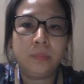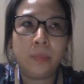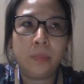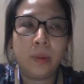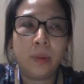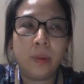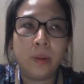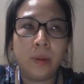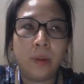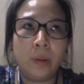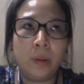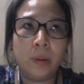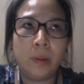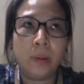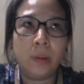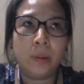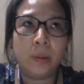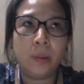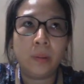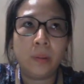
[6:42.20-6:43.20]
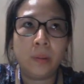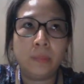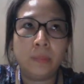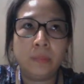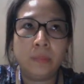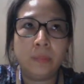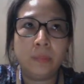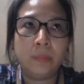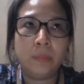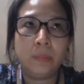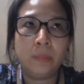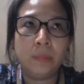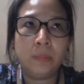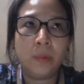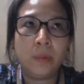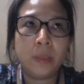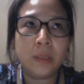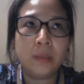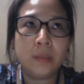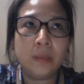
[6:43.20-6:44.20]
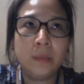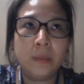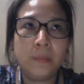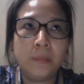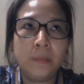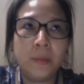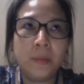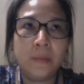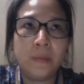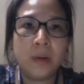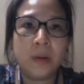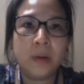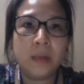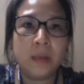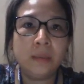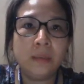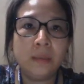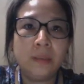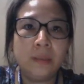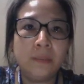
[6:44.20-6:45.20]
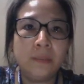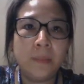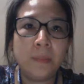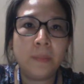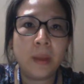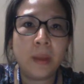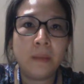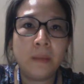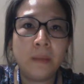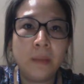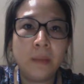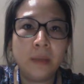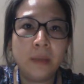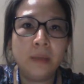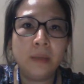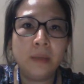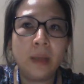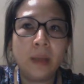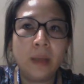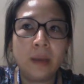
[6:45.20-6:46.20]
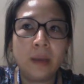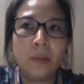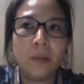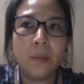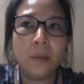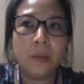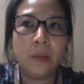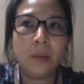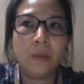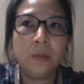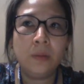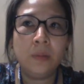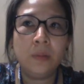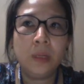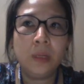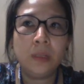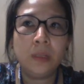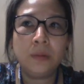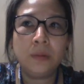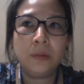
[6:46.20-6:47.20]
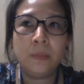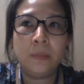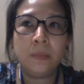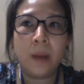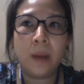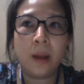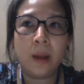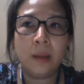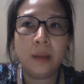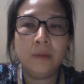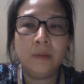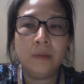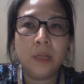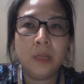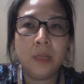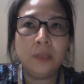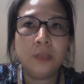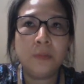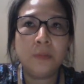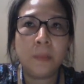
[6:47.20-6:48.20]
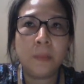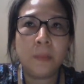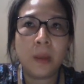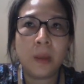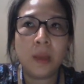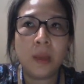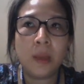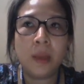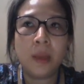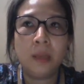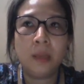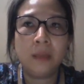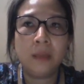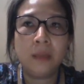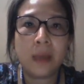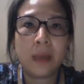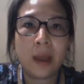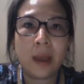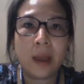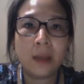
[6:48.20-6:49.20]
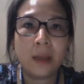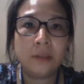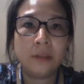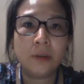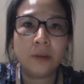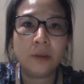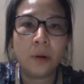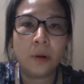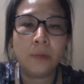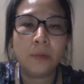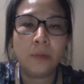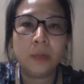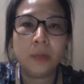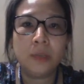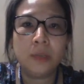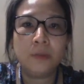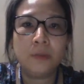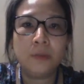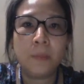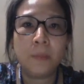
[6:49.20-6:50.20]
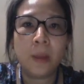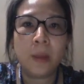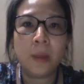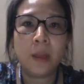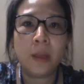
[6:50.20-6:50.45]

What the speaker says: uh, what is the preference payment, like whether we need to pay in cash, or we need to pay